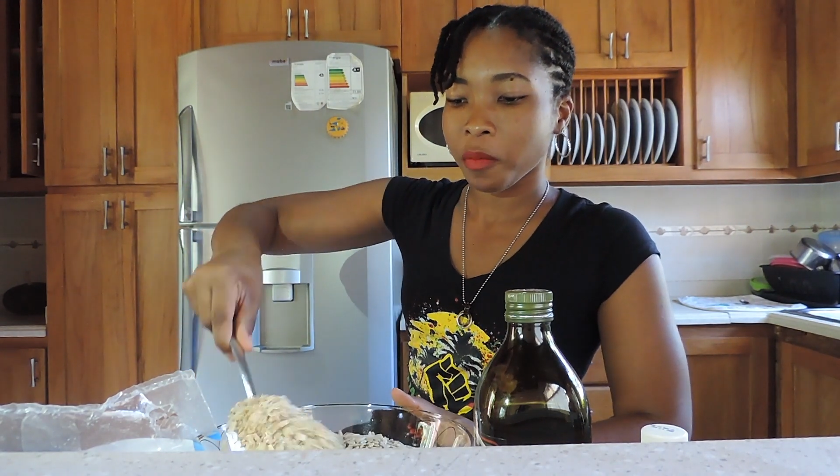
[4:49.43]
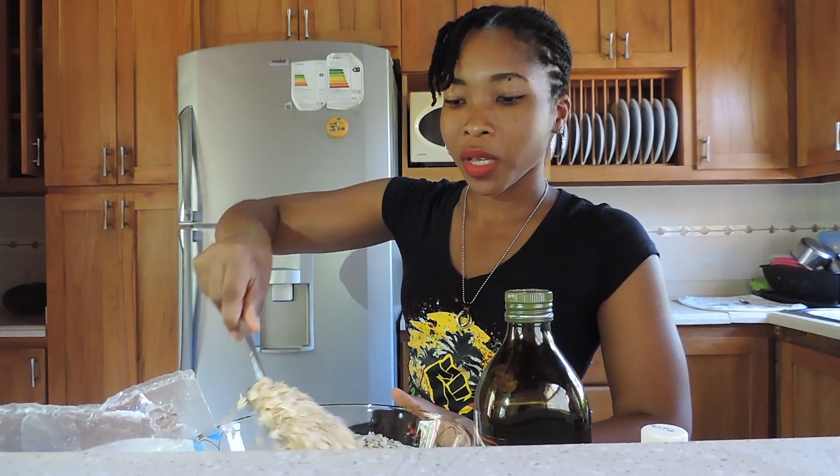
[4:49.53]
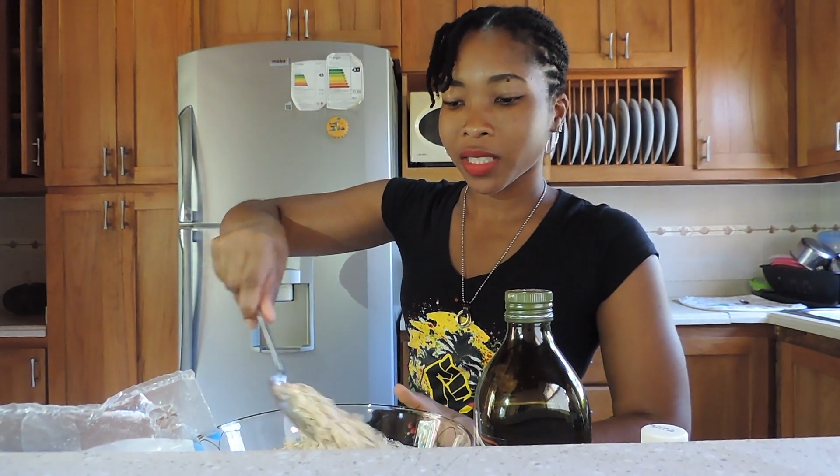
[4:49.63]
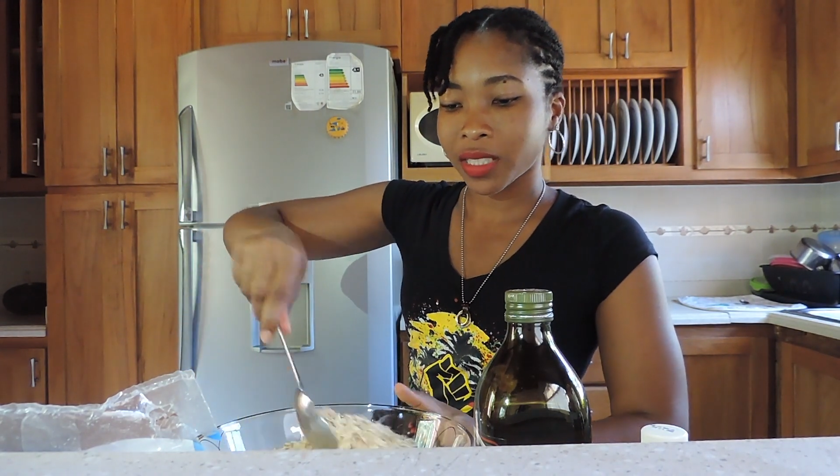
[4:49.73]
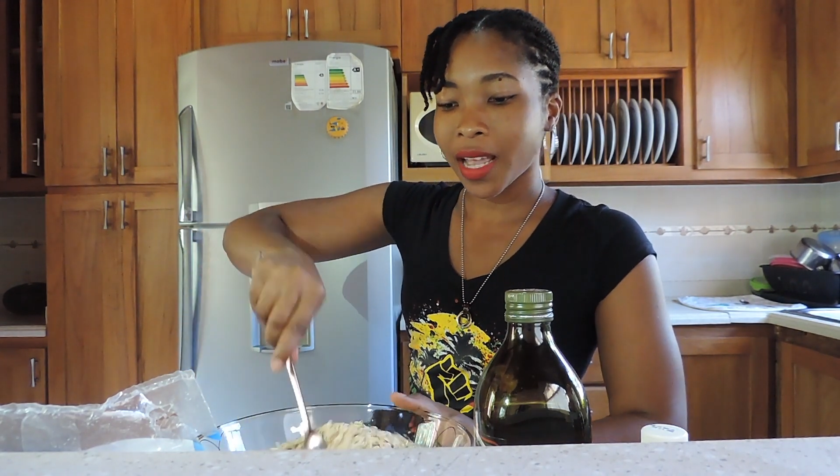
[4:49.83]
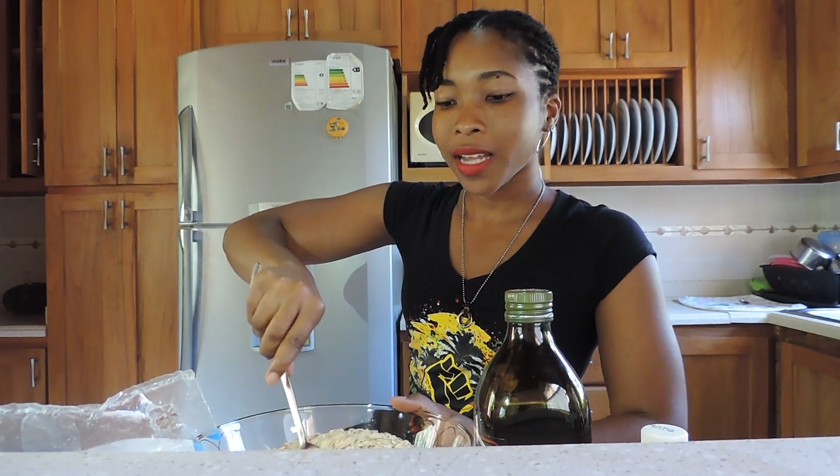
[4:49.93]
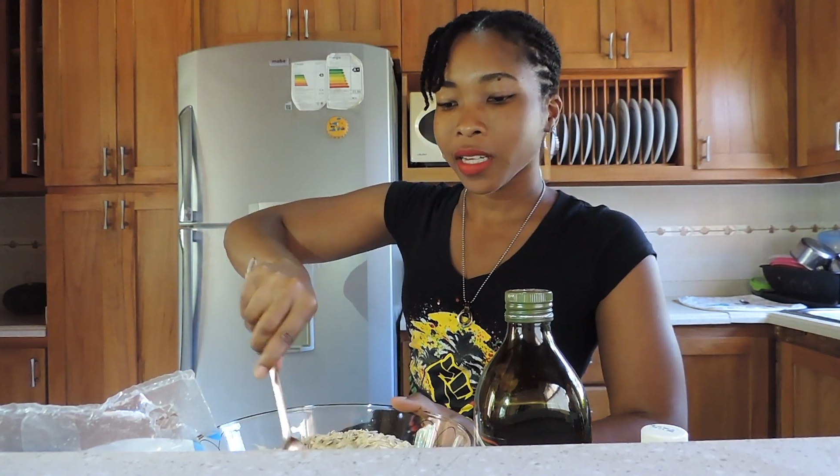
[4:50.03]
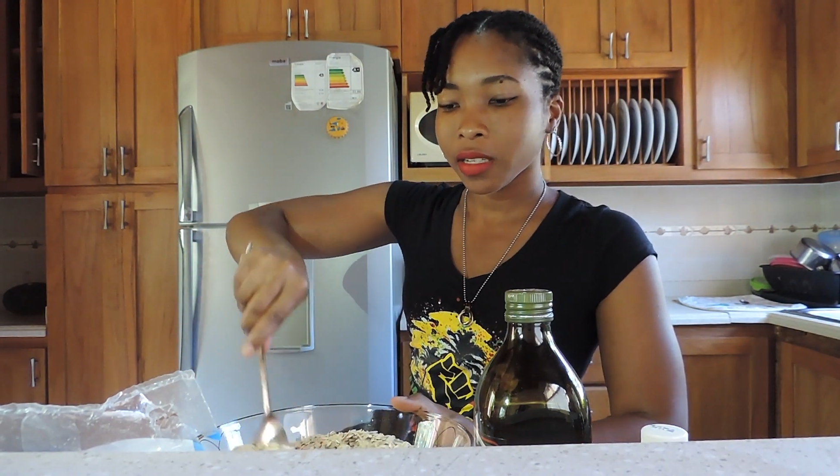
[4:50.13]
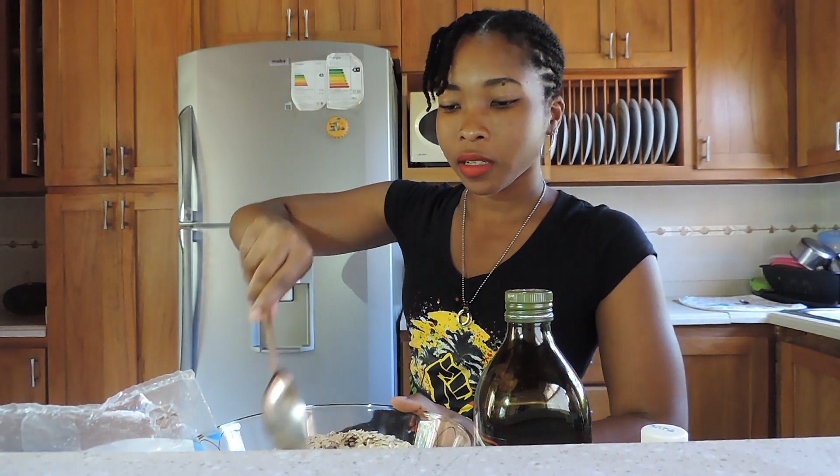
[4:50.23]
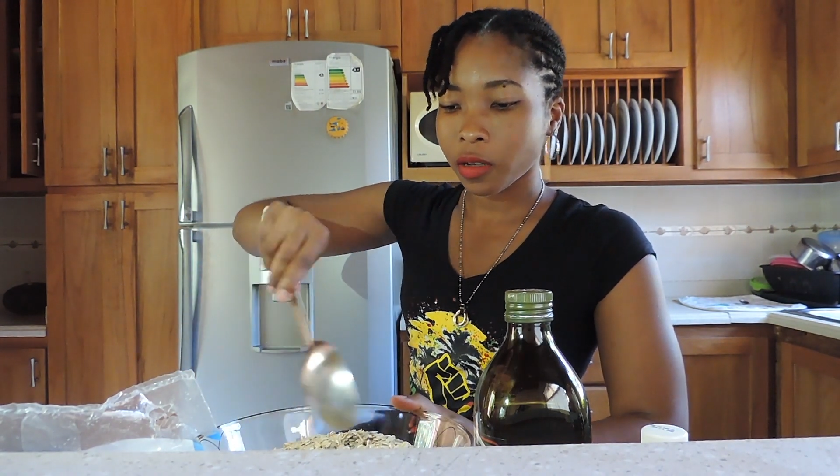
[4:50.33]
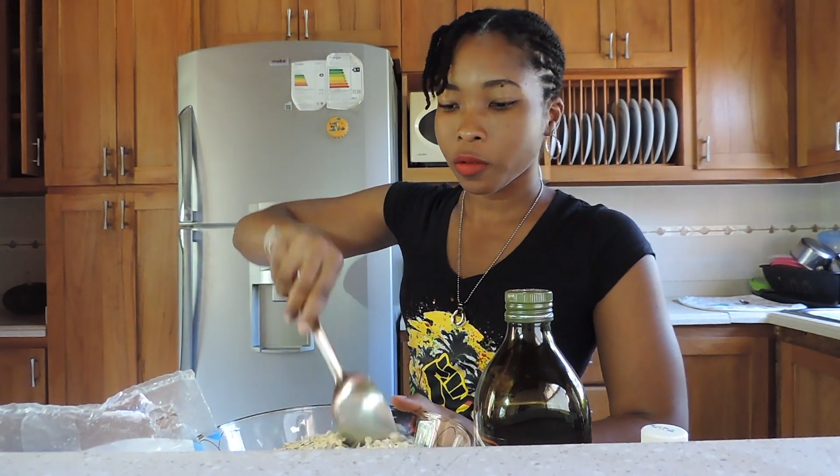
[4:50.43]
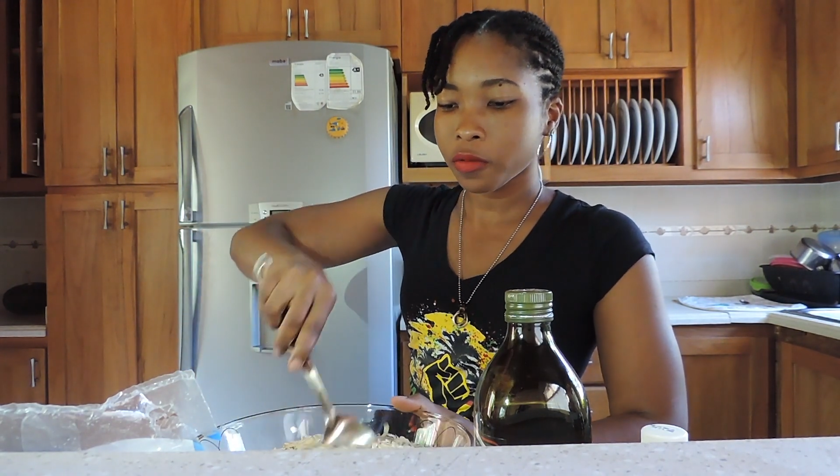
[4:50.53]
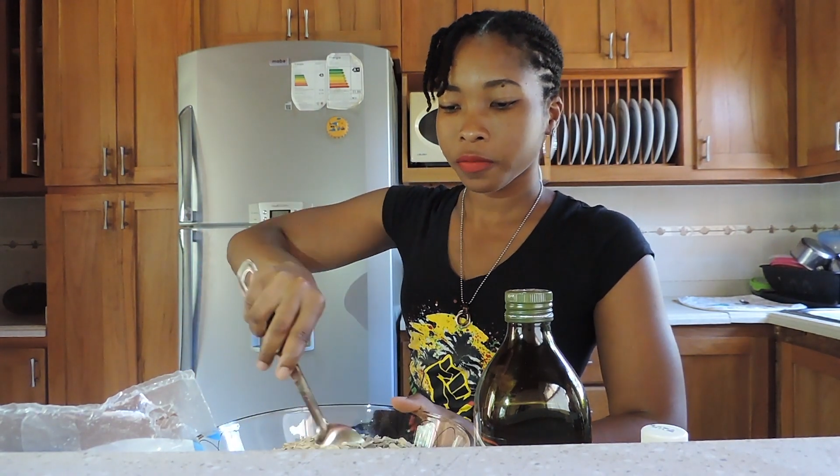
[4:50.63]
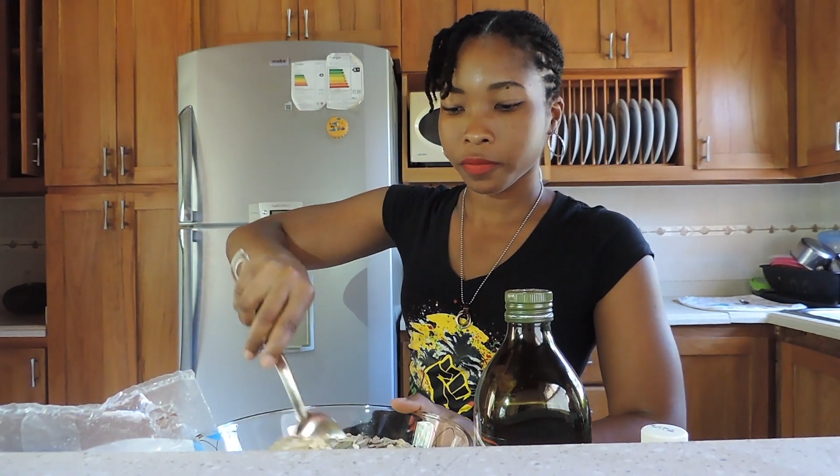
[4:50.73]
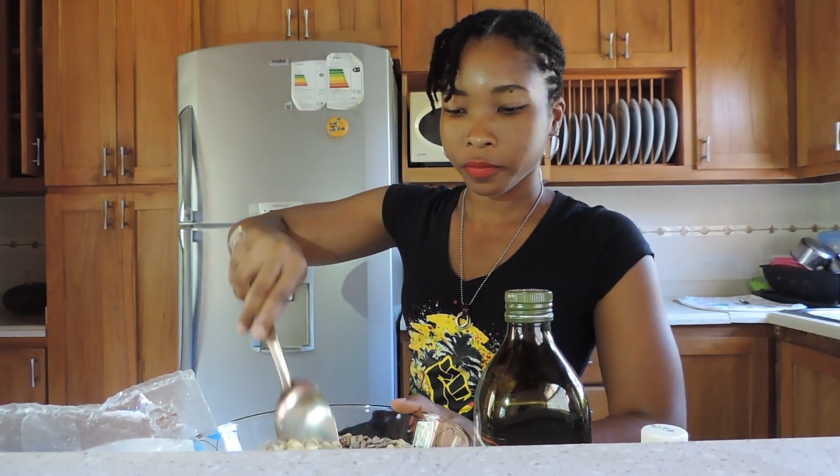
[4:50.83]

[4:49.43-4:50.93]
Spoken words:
mix that in now.